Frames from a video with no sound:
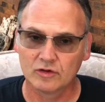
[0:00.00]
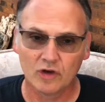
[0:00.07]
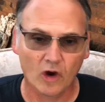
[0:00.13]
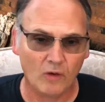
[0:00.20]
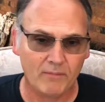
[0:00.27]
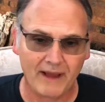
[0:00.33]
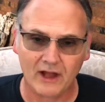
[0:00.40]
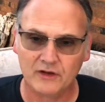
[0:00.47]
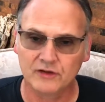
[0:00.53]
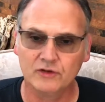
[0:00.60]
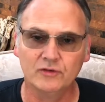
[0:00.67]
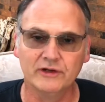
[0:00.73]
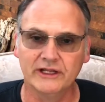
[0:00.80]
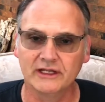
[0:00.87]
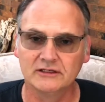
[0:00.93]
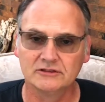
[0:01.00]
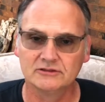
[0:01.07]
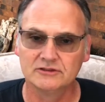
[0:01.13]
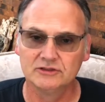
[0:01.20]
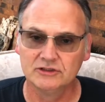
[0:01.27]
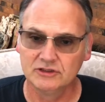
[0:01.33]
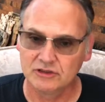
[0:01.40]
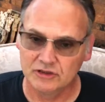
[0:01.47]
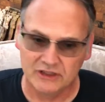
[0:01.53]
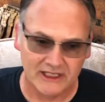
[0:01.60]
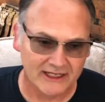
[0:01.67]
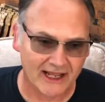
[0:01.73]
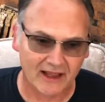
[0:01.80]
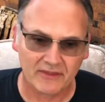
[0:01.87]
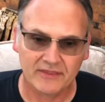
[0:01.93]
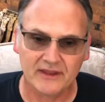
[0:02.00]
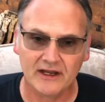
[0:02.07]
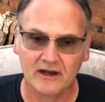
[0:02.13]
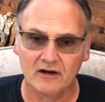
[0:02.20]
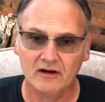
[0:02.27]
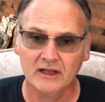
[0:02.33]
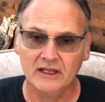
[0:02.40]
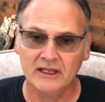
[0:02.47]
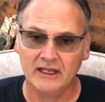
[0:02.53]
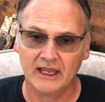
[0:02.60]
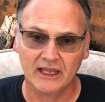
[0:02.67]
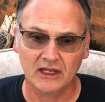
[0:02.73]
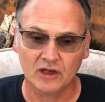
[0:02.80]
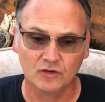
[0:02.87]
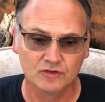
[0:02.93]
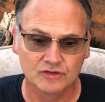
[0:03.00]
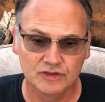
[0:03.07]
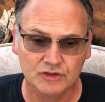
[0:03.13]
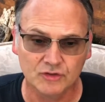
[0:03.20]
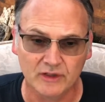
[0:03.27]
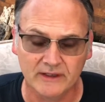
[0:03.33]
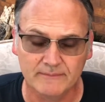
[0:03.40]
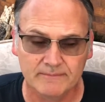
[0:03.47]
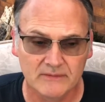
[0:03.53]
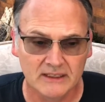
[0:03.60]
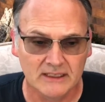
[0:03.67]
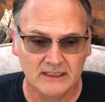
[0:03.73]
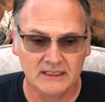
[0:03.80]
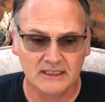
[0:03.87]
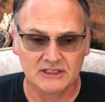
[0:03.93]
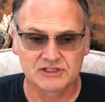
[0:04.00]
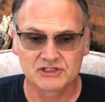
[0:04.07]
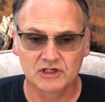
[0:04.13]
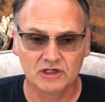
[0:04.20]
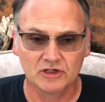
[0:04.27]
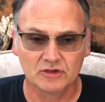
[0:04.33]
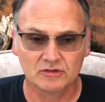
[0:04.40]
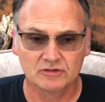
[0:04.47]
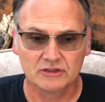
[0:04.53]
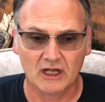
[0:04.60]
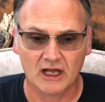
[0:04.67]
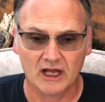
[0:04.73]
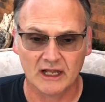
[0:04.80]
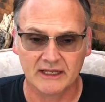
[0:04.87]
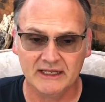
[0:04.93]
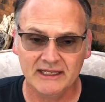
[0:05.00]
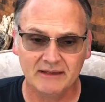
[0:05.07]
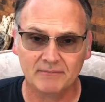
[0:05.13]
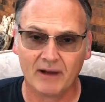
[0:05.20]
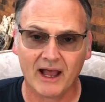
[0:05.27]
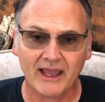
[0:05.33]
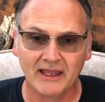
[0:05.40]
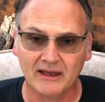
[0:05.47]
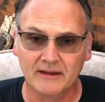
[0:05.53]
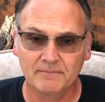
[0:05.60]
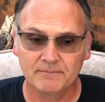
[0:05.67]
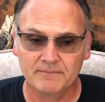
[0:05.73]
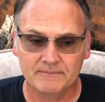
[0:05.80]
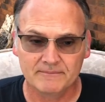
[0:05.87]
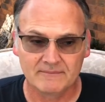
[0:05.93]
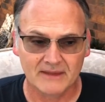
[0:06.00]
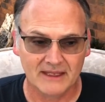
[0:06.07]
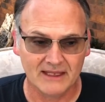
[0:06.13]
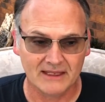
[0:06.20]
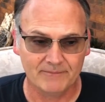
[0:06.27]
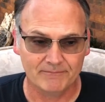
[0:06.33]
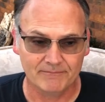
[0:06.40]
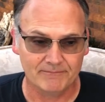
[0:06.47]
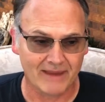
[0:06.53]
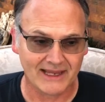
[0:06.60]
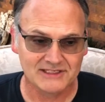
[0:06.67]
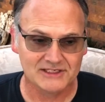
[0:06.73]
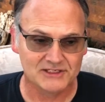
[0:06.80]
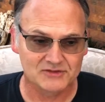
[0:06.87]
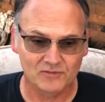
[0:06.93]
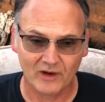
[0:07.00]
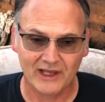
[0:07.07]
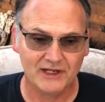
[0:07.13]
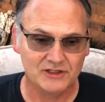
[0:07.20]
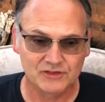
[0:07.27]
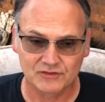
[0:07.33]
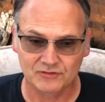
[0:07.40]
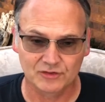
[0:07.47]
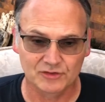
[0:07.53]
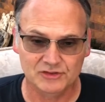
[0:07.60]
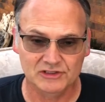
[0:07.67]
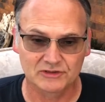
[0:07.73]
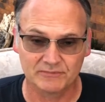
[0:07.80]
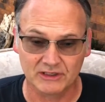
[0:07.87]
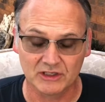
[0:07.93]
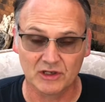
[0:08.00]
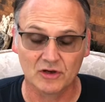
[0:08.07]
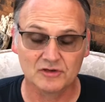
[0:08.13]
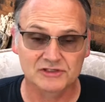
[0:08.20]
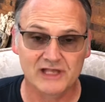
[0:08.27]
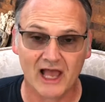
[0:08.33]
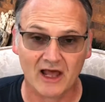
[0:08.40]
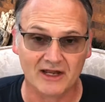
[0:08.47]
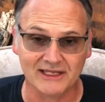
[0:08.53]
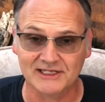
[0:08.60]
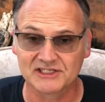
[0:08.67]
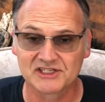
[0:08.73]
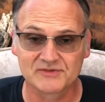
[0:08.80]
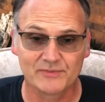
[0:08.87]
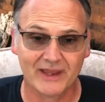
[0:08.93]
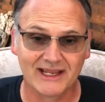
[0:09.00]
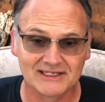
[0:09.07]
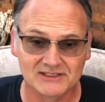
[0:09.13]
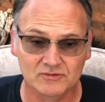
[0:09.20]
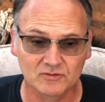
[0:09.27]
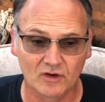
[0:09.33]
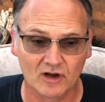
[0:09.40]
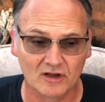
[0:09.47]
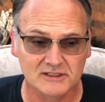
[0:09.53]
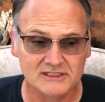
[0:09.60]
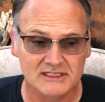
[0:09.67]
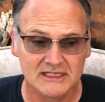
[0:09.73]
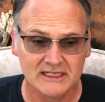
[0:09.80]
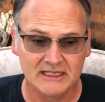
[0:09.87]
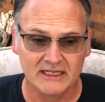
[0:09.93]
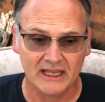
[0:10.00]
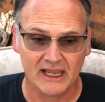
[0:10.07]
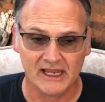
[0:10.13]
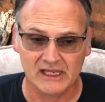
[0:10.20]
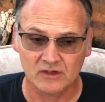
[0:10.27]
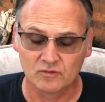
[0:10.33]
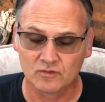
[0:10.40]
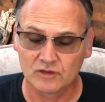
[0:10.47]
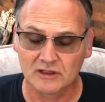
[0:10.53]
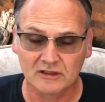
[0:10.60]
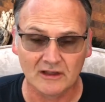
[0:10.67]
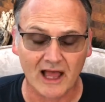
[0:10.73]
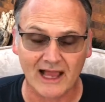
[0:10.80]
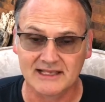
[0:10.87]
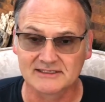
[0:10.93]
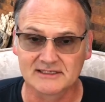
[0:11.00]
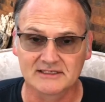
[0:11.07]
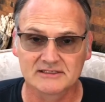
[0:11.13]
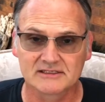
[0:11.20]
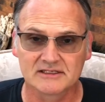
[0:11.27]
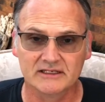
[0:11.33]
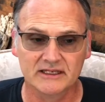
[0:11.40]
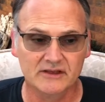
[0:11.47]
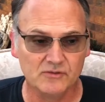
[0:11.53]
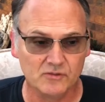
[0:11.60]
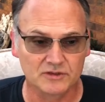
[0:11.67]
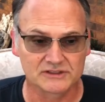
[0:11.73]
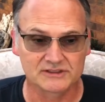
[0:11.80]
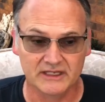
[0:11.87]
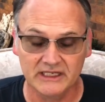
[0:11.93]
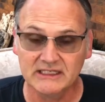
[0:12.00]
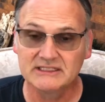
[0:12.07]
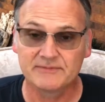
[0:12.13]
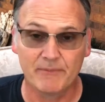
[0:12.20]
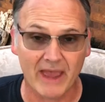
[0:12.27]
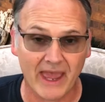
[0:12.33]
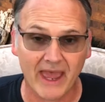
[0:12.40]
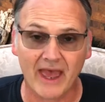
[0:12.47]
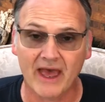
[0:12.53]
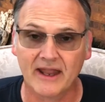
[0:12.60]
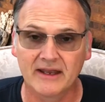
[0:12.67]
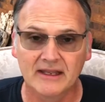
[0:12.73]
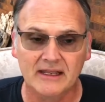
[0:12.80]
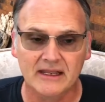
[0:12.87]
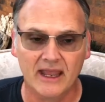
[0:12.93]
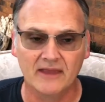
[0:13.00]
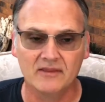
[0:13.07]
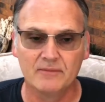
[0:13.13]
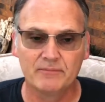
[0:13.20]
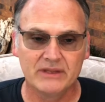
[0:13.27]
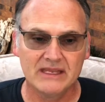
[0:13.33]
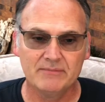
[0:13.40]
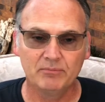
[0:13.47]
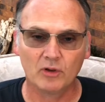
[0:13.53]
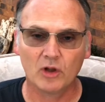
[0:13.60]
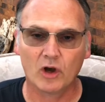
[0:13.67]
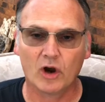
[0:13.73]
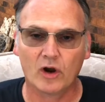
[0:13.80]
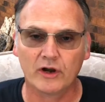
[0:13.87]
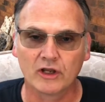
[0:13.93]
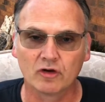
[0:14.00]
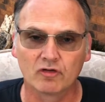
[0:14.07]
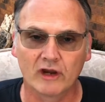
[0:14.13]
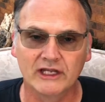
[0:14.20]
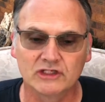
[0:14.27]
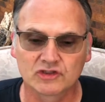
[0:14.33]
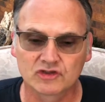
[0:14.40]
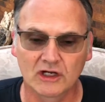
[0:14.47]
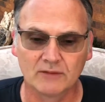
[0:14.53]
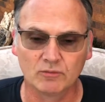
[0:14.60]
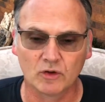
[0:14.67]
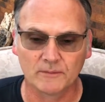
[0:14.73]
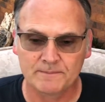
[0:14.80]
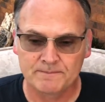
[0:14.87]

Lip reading: about doing it. Get out there and go do it. So Nehemiah, he makes his way to Jerusalem. He goes out and he inspects the walls, and he realizes it's bad and the people are in great trouble.